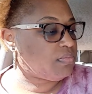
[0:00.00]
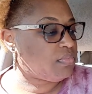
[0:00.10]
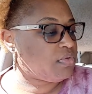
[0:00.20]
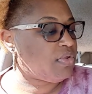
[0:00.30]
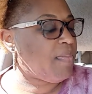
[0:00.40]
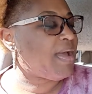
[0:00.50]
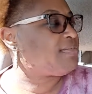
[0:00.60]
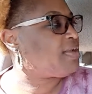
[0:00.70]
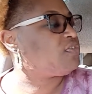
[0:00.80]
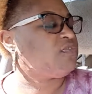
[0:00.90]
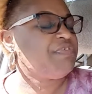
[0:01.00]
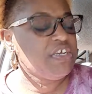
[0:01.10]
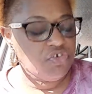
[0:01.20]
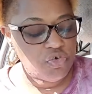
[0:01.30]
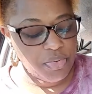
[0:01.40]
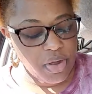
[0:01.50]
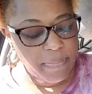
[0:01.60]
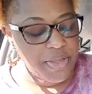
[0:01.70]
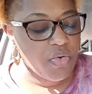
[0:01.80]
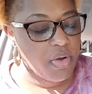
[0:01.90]
Nobody's not gonna feed you, boy.
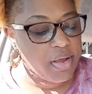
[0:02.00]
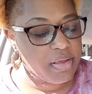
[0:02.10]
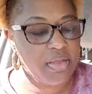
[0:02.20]
Be quiet.